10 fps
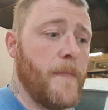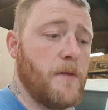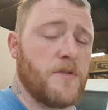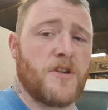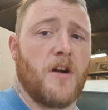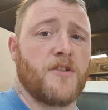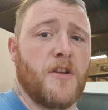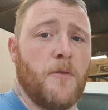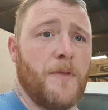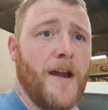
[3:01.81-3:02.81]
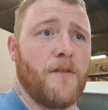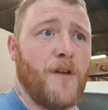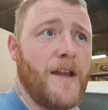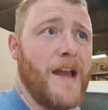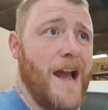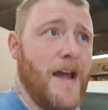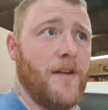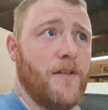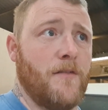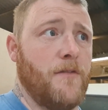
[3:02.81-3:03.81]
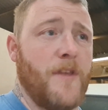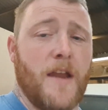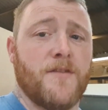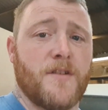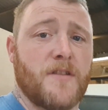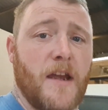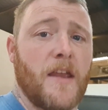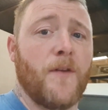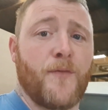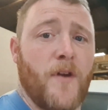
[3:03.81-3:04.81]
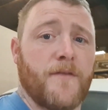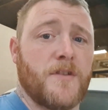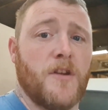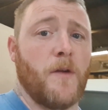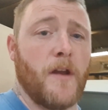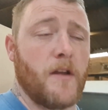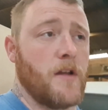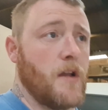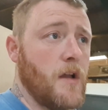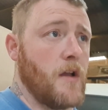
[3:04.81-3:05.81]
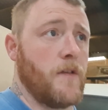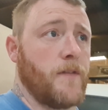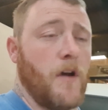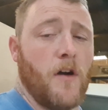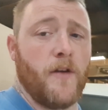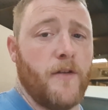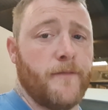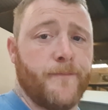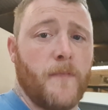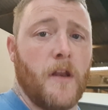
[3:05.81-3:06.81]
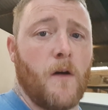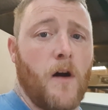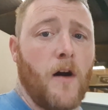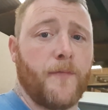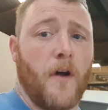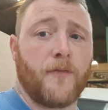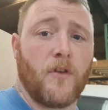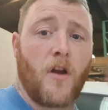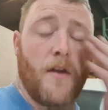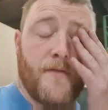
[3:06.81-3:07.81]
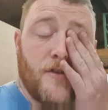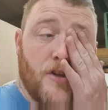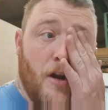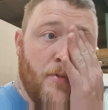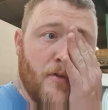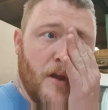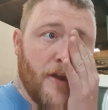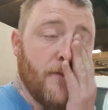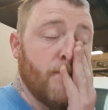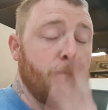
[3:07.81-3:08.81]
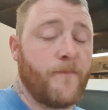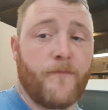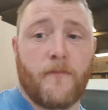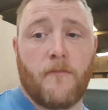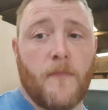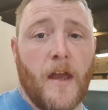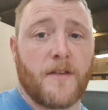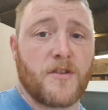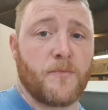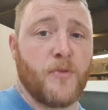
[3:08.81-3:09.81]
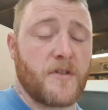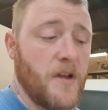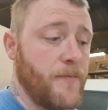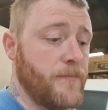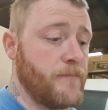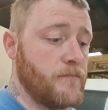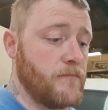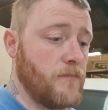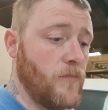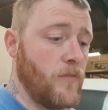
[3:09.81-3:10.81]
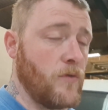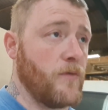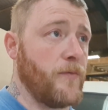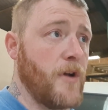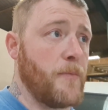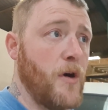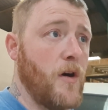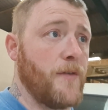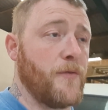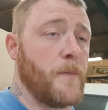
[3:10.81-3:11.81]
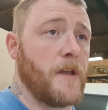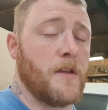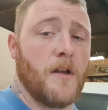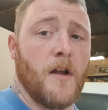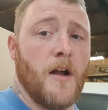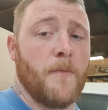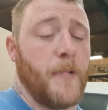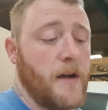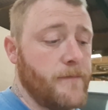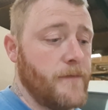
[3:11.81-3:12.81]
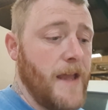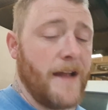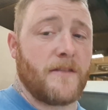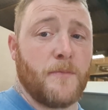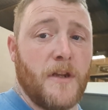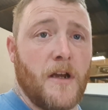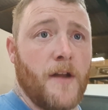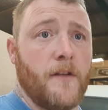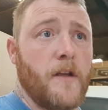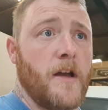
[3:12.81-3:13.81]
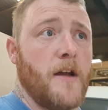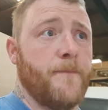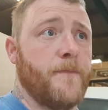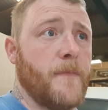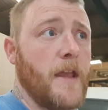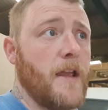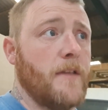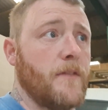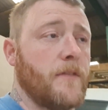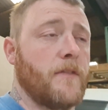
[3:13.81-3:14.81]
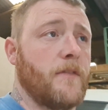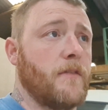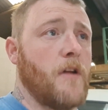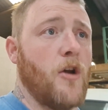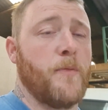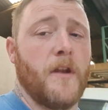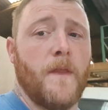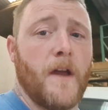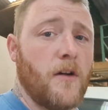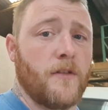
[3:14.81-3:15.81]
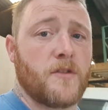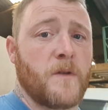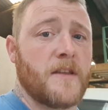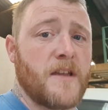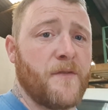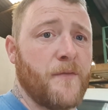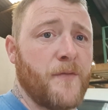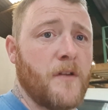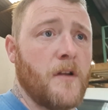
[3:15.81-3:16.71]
he was charging him day rate and then just taking forever to do it. So you know, I've took over the job, and yeah, it's just put stuff sort of behind for me, but it had to be done. He's opening that on the 27th.